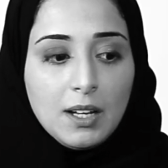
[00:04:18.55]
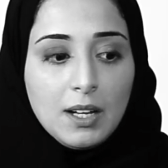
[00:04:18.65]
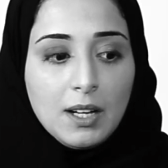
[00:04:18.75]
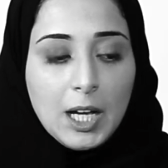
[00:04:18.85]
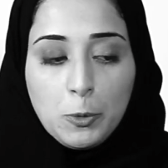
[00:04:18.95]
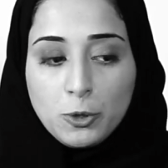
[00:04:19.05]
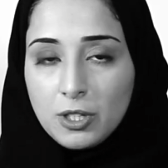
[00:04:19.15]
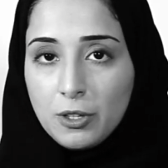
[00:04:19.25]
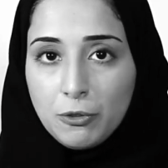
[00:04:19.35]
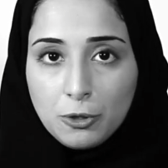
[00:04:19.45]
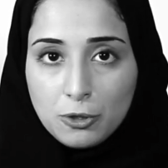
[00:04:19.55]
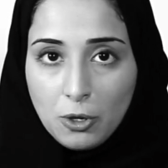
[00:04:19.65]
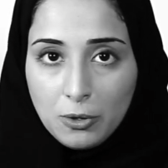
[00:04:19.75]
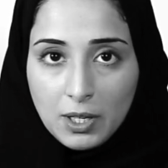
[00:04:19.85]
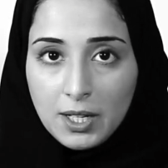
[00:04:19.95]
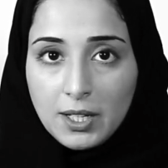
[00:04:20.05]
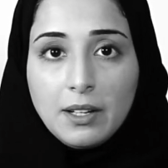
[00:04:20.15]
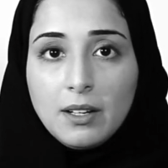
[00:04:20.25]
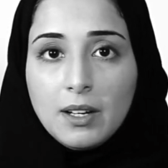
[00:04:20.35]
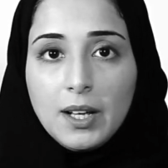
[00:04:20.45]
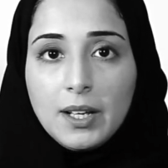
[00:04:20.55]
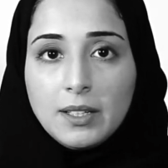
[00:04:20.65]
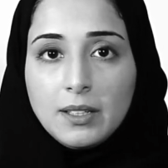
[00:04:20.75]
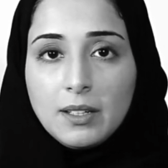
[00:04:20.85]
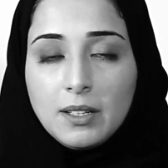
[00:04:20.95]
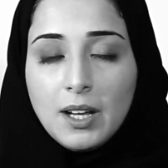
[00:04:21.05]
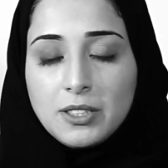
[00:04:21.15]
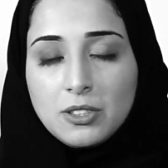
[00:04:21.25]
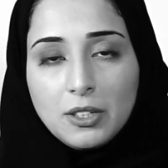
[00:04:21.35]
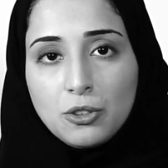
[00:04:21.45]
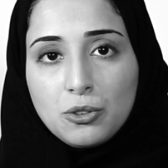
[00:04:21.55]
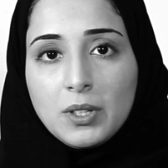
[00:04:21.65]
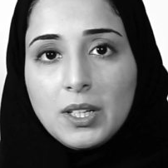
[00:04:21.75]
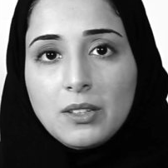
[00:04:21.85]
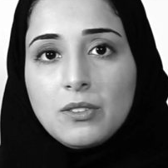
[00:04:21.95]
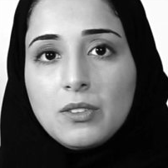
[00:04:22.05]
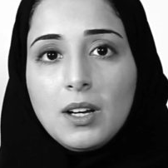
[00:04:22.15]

I posted the photos online, and I started to get